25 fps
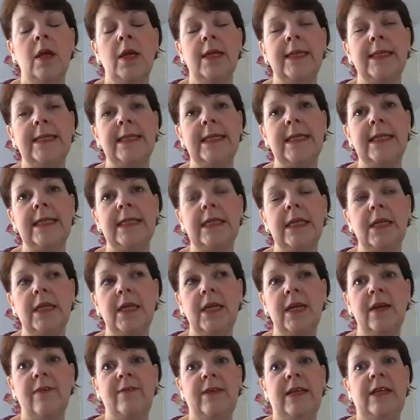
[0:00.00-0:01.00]
Tilly's done a
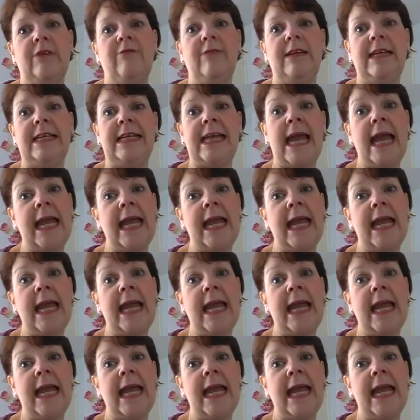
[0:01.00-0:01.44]
lovely green